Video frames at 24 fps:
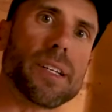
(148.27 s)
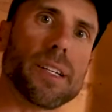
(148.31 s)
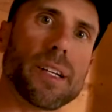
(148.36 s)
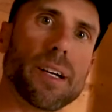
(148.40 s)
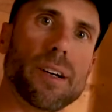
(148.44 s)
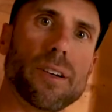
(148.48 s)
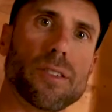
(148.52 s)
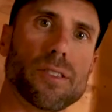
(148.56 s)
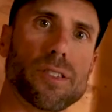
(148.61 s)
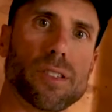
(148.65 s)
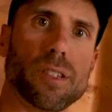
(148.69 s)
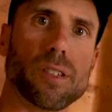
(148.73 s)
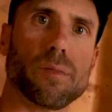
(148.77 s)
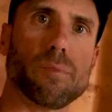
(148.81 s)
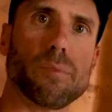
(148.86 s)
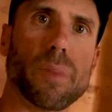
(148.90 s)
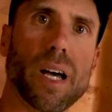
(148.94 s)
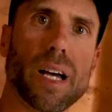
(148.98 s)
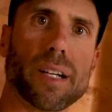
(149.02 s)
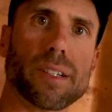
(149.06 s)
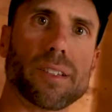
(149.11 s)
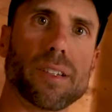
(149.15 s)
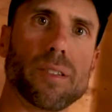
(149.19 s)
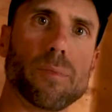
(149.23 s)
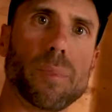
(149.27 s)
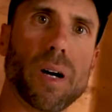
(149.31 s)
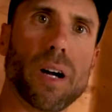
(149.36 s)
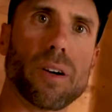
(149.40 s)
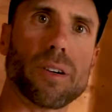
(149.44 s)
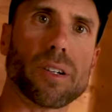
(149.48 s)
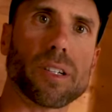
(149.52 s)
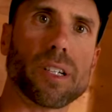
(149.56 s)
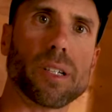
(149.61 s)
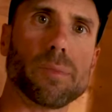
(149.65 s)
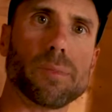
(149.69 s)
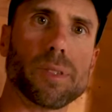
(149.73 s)
house and back to the
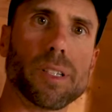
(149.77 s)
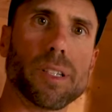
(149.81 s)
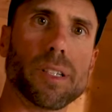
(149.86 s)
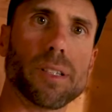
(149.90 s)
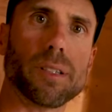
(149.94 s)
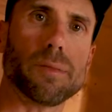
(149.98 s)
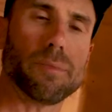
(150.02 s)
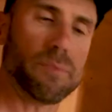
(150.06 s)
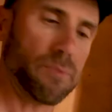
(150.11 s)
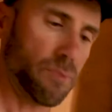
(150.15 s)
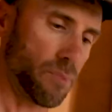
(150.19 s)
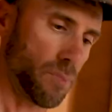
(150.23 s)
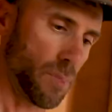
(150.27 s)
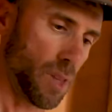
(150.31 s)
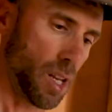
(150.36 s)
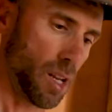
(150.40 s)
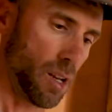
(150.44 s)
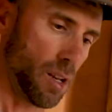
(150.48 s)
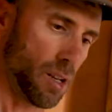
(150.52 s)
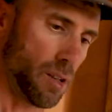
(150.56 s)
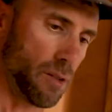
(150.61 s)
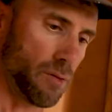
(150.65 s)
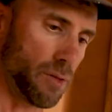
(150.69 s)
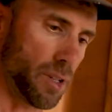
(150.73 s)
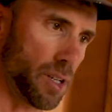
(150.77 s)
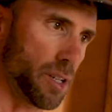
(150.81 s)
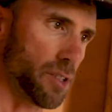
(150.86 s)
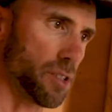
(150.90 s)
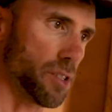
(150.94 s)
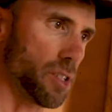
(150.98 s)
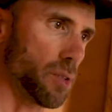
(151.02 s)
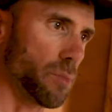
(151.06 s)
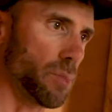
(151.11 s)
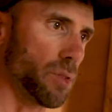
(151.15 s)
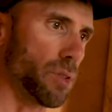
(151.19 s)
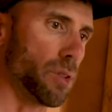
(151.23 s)
power company. Very
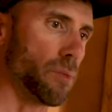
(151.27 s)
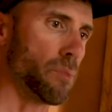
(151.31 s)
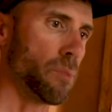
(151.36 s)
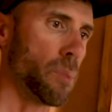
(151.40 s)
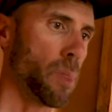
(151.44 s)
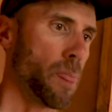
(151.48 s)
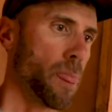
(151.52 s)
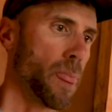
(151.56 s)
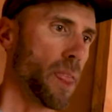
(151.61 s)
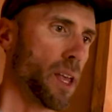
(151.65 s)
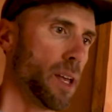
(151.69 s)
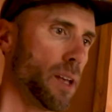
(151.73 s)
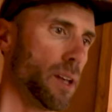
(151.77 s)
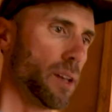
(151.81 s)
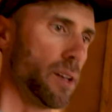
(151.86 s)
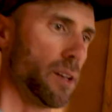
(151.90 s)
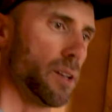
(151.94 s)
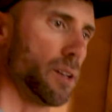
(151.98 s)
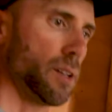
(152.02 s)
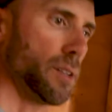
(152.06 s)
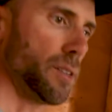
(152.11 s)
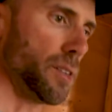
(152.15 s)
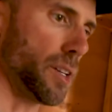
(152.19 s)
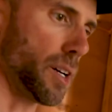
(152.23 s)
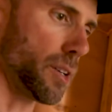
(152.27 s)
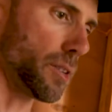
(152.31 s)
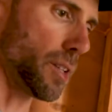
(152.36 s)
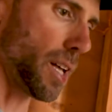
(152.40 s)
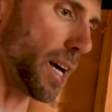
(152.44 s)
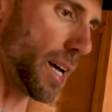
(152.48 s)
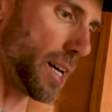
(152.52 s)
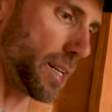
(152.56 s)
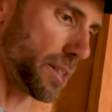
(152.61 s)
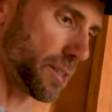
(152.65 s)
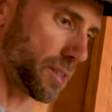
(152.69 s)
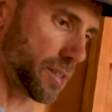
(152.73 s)
simple. Now
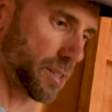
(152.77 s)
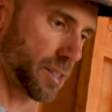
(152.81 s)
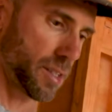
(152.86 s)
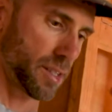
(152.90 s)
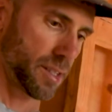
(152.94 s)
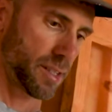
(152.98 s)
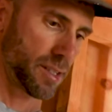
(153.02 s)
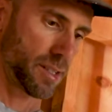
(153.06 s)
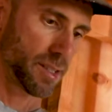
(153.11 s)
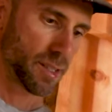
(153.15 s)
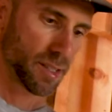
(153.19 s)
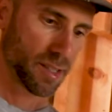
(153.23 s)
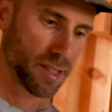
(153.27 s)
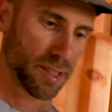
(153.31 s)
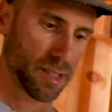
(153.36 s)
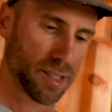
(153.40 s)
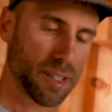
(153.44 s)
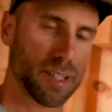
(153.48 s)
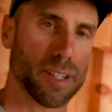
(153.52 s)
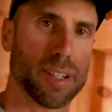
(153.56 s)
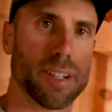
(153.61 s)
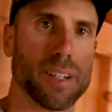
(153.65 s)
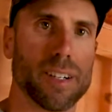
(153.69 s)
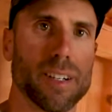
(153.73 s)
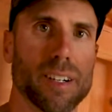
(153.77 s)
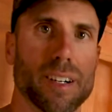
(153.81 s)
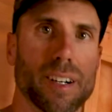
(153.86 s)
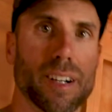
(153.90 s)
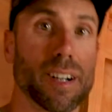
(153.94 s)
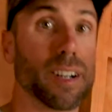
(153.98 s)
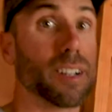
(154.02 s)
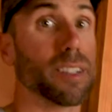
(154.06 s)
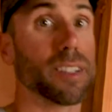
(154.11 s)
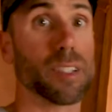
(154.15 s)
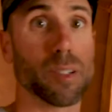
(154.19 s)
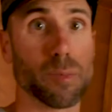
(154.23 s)
lights
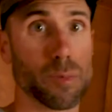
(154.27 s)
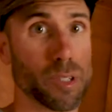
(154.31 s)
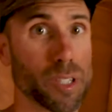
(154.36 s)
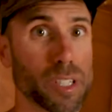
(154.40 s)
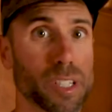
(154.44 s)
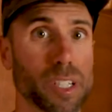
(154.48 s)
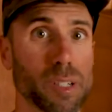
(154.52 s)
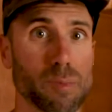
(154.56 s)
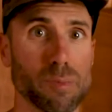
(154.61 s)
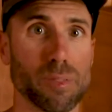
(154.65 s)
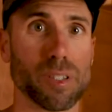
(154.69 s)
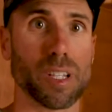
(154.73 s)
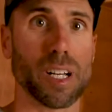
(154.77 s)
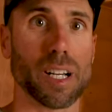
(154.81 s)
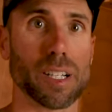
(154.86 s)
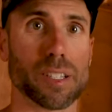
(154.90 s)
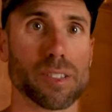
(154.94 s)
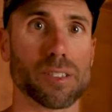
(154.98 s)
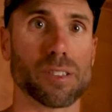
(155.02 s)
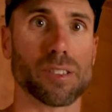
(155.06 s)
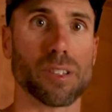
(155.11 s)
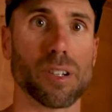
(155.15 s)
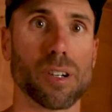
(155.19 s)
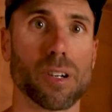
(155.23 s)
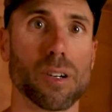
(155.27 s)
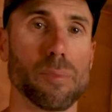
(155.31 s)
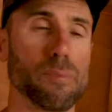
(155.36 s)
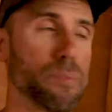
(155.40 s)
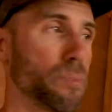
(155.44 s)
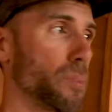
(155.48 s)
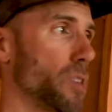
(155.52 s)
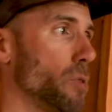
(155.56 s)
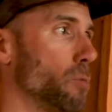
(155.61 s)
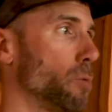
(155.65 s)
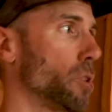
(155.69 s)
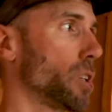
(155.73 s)
are a little more complex. So
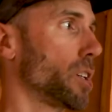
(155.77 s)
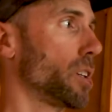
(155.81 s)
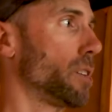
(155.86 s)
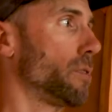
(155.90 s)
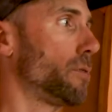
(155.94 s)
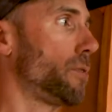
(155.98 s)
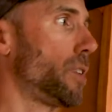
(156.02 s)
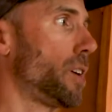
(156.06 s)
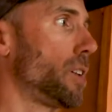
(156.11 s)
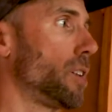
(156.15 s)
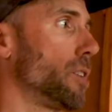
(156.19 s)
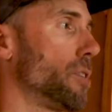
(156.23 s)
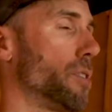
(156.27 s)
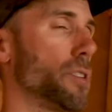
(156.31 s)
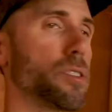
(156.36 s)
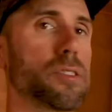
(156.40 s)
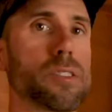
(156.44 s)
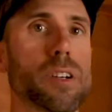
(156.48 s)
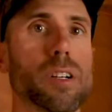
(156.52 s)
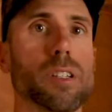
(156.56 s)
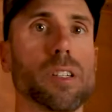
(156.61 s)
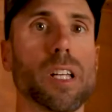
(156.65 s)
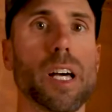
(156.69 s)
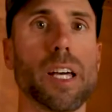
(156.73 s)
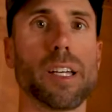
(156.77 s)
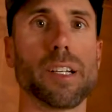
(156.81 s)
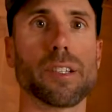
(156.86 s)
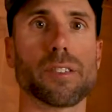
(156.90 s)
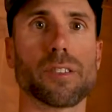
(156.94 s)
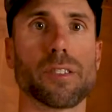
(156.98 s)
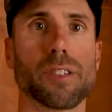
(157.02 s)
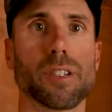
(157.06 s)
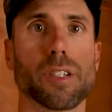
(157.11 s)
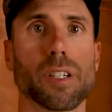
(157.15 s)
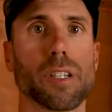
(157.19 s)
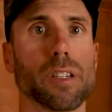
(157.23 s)
we're gonna follow, this is our lighting
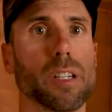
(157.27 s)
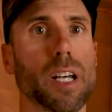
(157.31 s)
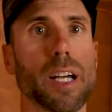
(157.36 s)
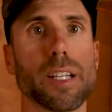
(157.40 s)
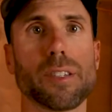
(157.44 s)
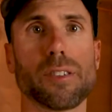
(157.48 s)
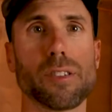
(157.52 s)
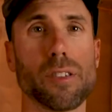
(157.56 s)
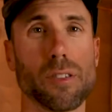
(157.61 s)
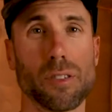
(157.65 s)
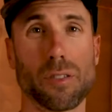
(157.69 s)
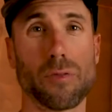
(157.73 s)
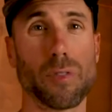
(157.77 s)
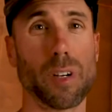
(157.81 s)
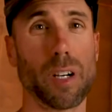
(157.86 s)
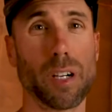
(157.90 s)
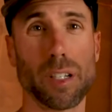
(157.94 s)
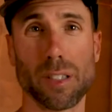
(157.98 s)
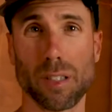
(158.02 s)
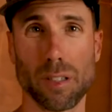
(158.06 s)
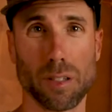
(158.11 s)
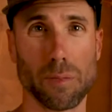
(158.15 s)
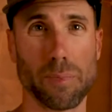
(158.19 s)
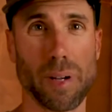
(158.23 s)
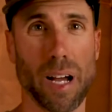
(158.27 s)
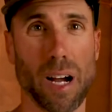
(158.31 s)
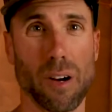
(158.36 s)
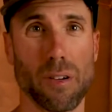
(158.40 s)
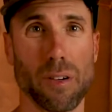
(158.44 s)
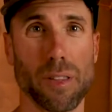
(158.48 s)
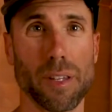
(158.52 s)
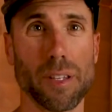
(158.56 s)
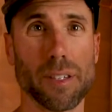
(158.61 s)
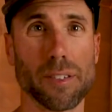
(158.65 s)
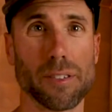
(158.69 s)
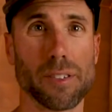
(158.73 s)
circuit. Lights use very little power
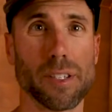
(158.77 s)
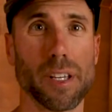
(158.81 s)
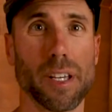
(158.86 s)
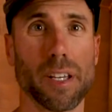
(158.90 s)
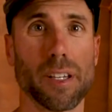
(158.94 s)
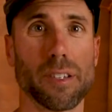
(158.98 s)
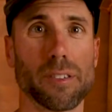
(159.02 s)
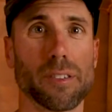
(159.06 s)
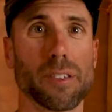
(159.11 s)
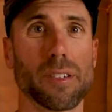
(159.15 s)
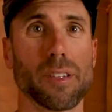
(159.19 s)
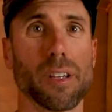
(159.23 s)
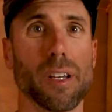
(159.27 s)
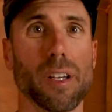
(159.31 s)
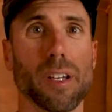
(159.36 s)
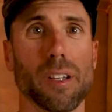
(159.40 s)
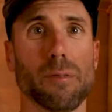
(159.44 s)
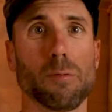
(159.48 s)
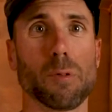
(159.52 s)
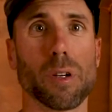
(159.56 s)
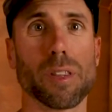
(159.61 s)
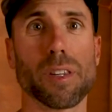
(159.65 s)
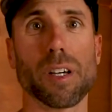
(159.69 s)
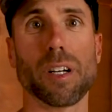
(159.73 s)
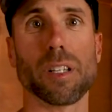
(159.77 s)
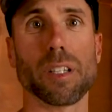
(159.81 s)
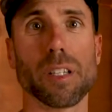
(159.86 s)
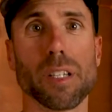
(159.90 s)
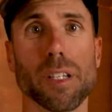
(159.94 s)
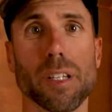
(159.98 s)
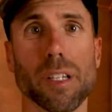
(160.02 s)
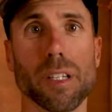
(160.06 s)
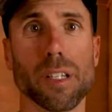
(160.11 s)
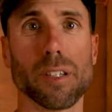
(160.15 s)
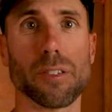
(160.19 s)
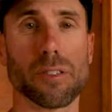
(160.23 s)
these days with
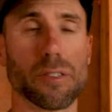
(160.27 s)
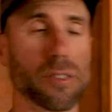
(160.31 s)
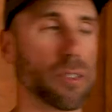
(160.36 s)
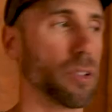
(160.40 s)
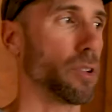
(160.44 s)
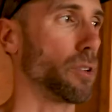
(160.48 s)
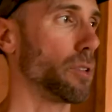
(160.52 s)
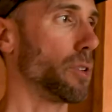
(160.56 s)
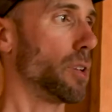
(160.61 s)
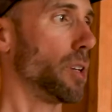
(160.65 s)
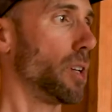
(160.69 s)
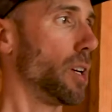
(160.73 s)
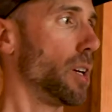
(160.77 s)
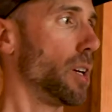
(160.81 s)
LEDs. So